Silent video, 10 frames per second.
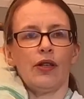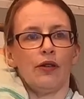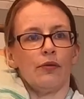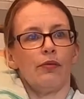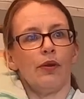
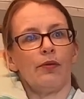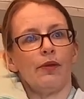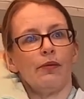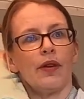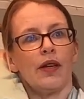you can pop
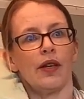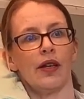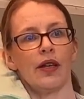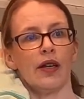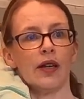them
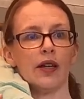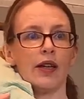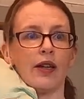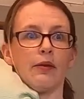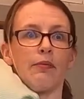
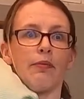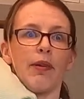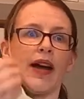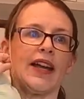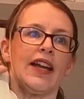
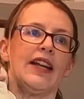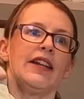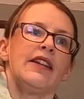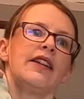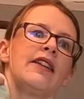back
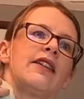in